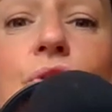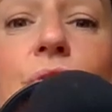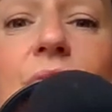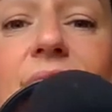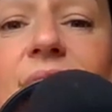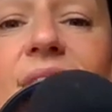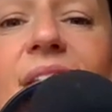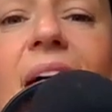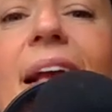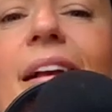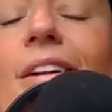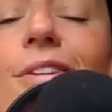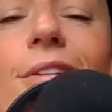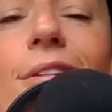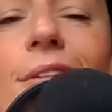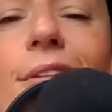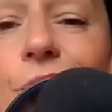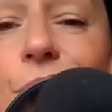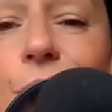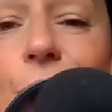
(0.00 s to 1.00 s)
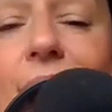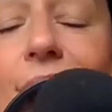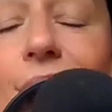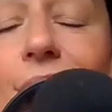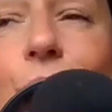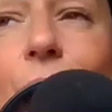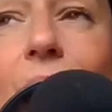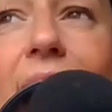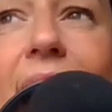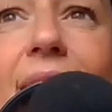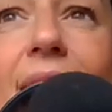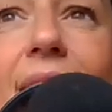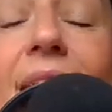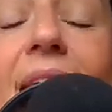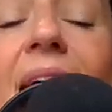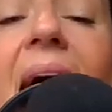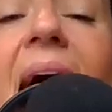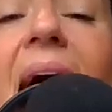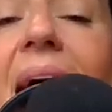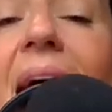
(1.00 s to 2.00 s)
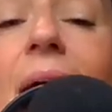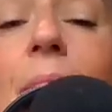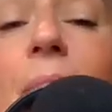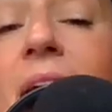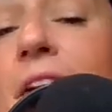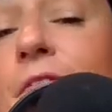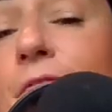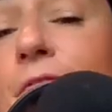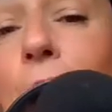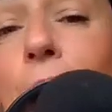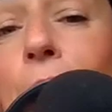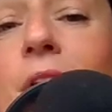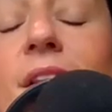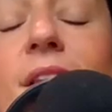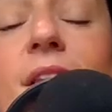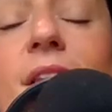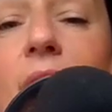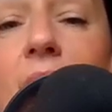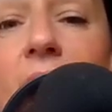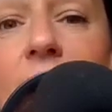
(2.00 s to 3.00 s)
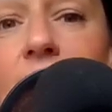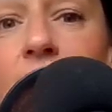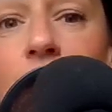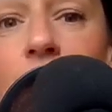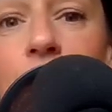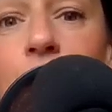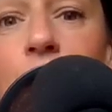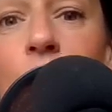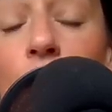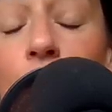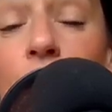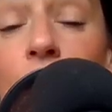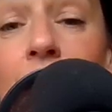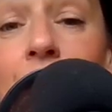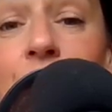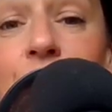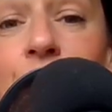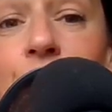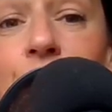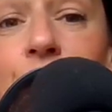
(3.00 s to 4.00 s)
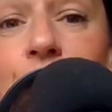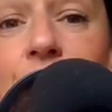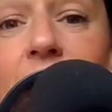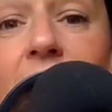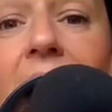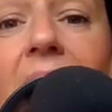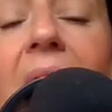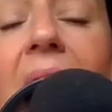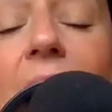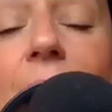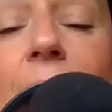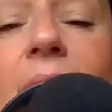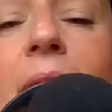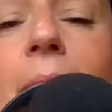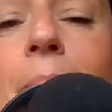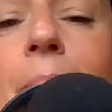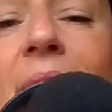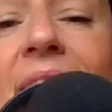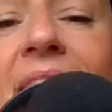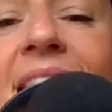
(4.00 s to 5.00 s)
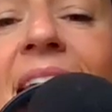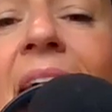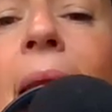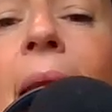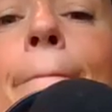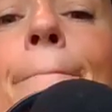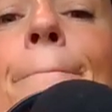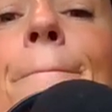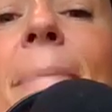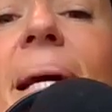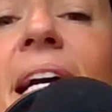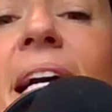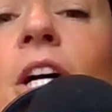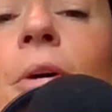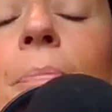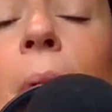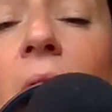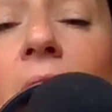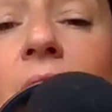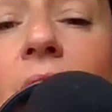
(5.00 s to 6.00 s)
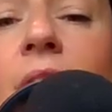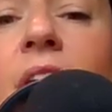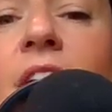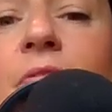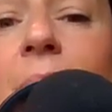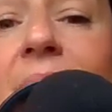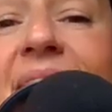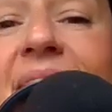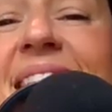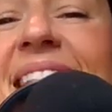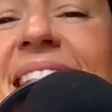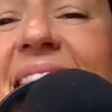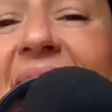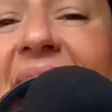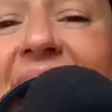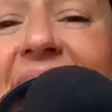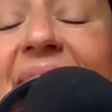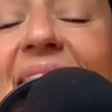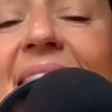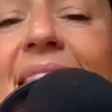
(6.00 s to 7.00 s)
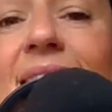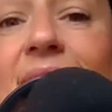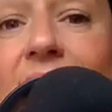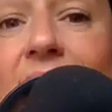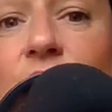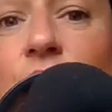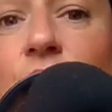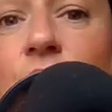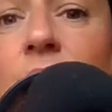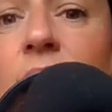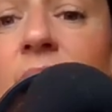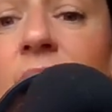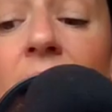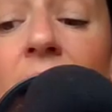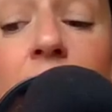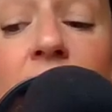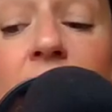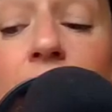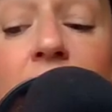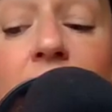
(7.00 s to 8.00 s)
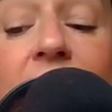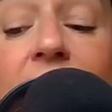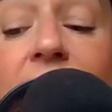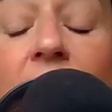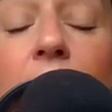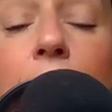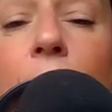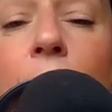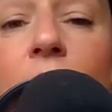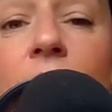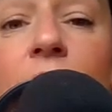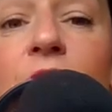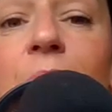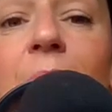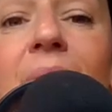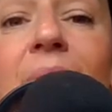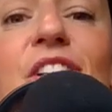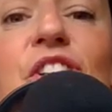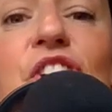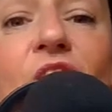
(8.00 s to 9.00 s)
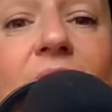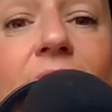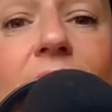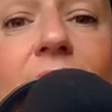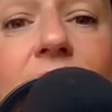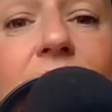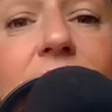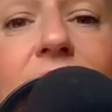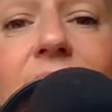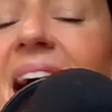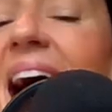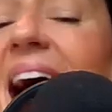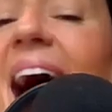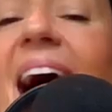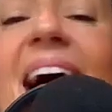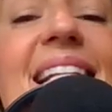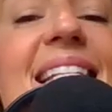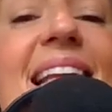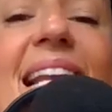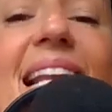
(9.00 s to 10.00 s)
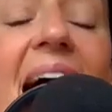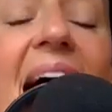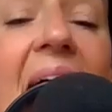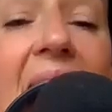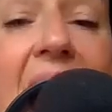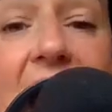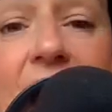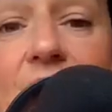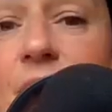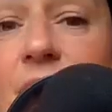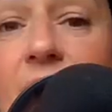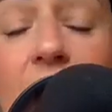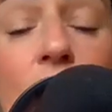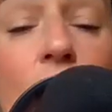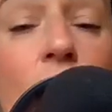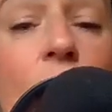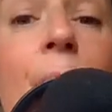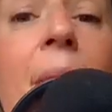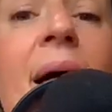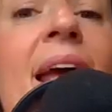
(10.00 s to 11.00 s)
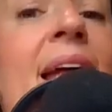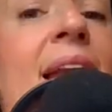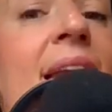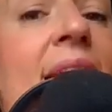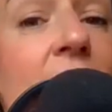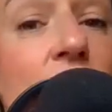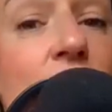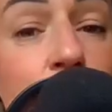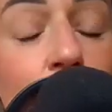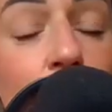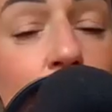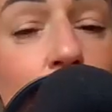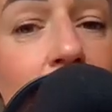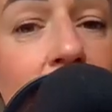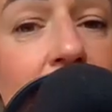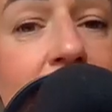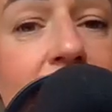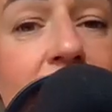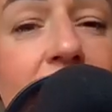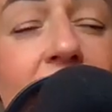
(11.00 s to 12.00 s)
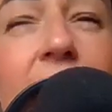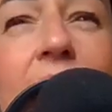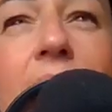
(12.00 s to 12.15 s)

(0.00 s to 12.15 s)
cycle of 20 and 20, I might focus on having more prepped food. I might make that a bigger part of my daily intentions. I might make that a part of my checklist. I didn't have that on my initial one